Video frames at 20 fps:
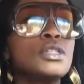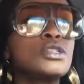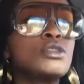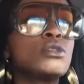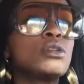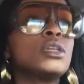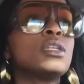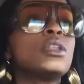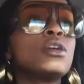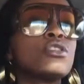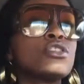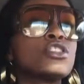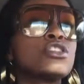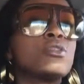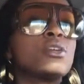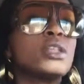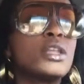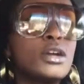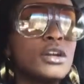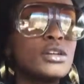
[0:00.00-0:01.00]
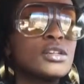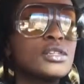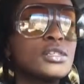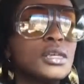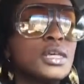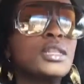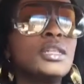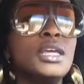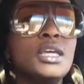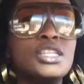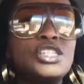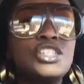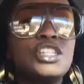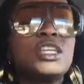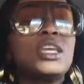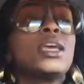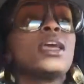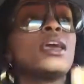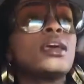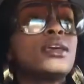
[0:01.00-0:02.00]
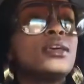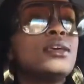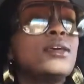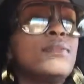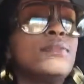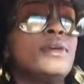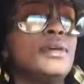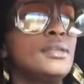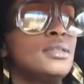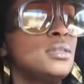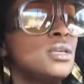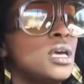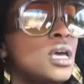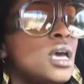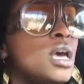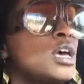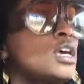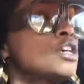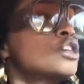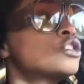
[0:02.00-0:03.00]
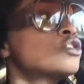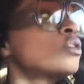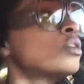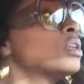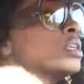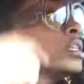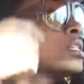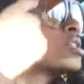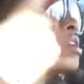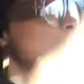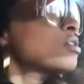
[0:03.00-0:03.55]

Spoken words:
And so the nurturing that her son needs, she can't give it. So then it